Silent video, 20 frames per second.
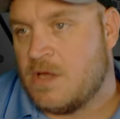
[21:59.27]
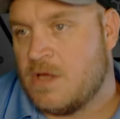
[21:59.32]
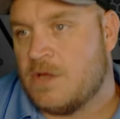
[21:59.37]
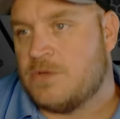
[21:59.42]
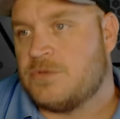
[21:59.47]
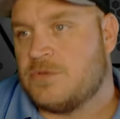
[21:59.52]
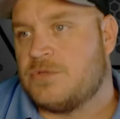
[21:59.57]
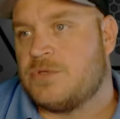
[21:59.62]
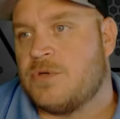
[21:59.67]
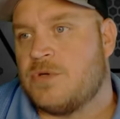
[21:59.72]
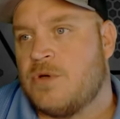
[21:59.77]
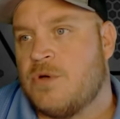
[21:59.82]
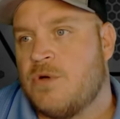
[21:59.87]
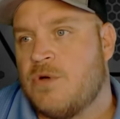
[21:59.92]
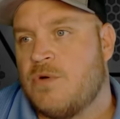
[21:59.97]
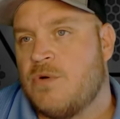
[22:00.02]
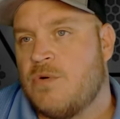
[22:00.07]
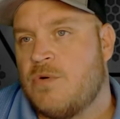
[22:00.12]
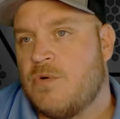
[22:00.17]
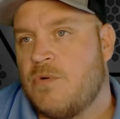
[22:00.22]

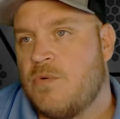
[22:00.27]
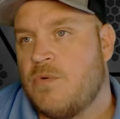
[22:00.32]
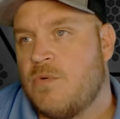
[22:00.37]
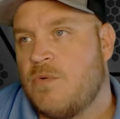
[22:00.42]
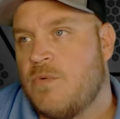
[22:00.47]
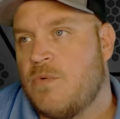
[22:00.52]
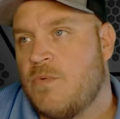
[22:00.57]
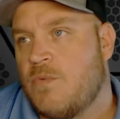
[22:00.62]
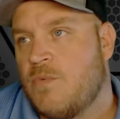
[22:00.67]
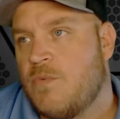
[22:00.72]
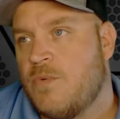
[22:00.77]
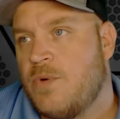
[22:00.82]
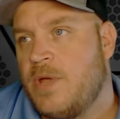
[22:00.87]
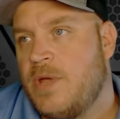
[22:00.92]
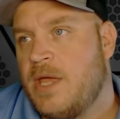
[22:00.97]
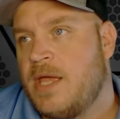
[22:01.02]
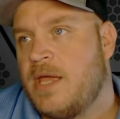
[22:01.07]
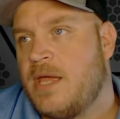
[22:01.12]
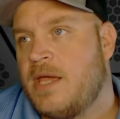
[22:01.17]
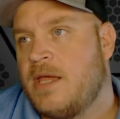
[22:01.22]
So
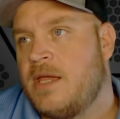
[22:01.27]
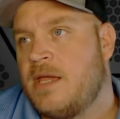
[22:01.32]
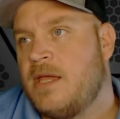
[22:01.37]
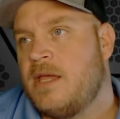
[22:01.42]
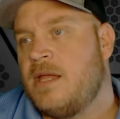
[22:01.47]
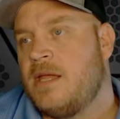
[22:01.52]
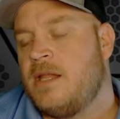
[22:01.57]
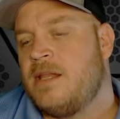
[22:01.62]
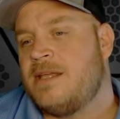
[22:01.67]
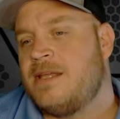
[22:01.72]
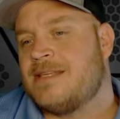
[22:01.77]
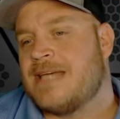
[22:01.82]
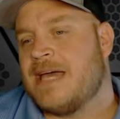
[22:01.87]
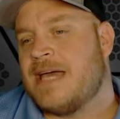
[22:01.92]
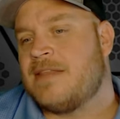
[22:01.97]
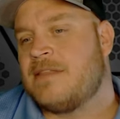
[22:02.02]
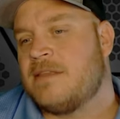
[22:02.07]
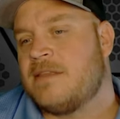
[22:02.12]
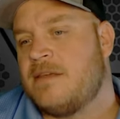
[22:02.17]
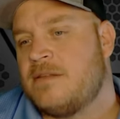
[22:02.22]
when these
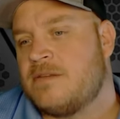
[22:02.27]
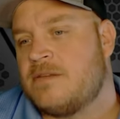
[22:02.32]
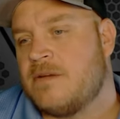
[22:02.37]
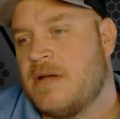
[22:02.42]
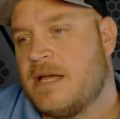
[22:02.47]
athletes are out